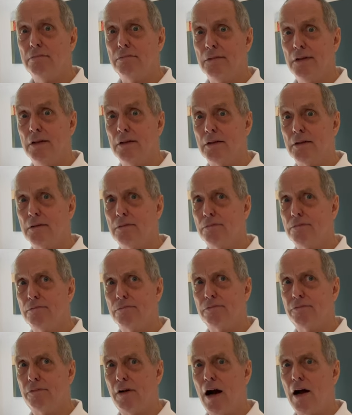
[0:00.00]
nearly
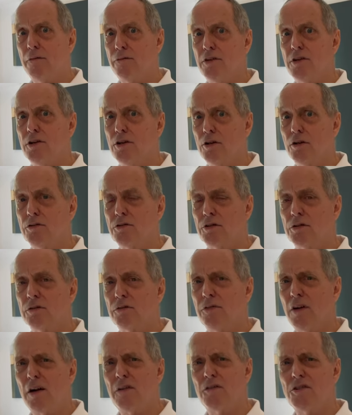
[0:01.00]
five years,
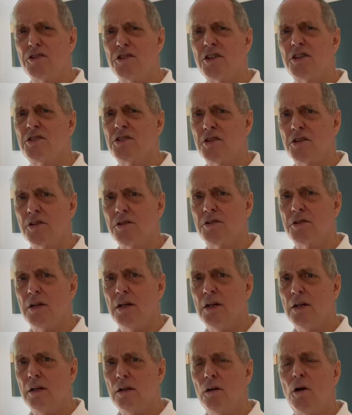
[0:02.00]
five or six years,
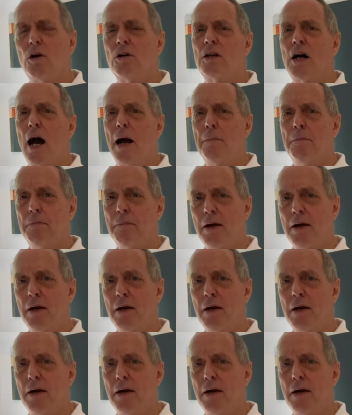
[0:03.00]
long time.